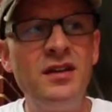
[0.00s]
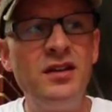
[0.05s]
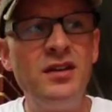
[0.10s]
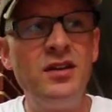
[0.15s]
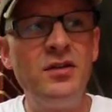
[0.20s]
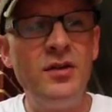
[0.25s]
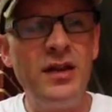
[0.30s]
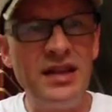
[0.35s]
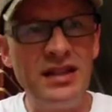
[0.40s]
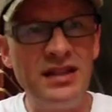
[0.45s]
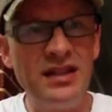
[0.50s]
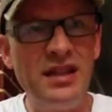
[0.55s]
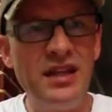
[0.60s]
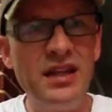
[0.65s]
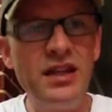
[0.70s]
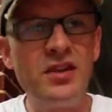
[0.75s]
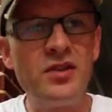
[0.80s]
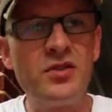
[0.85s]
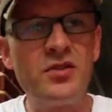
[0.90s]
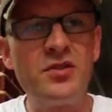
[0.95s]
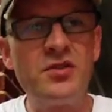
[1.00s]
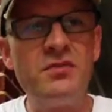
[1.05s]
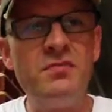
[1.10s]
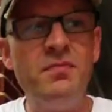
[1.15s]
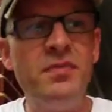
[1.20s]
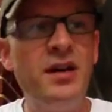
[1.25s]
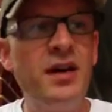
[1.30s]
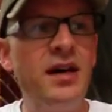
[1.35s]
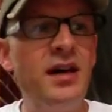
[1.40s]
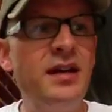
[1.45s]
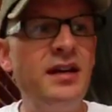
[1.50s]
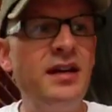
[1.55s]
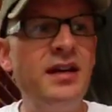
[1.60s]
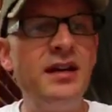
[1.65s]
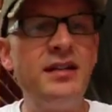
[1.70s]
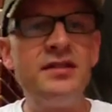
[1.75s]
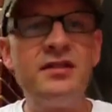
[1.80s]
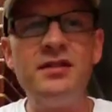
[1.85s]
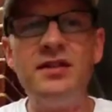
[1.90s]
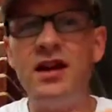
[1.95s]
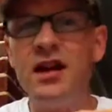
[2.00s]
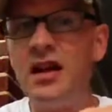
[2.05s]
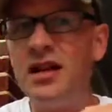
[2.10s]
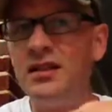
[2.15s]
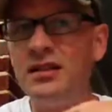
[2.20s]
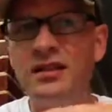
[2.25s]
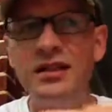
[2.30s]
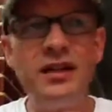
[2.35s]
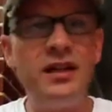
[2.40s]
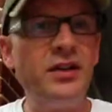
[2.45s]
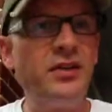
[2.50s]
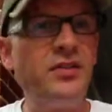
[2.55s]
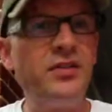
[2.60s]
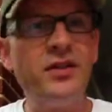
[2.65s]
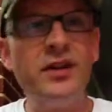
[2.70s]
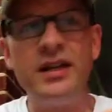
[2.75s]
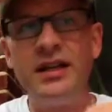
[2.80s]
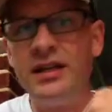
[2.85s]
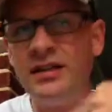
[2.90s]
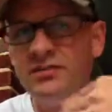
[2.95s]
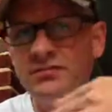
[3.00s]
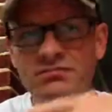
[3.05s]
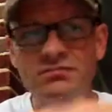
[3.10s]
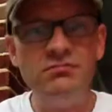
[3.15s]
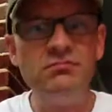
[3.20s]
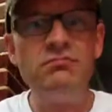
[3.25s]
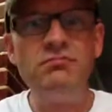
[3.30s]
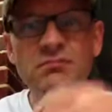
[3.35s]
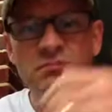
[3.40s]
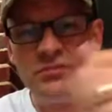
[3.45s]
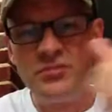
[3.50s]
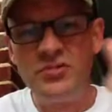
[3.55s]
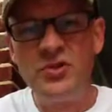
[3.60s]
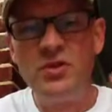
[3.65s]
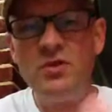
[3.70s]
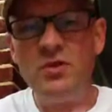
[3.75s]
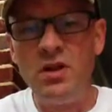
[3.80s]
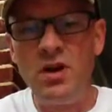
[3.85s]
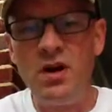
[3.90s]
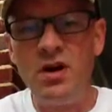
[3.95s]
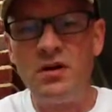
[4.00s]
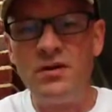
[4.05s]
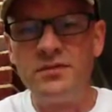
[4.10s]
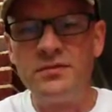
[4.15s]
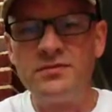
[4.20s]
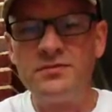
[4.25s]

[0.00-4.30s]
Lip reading: it lingers, but it's not lingering too long.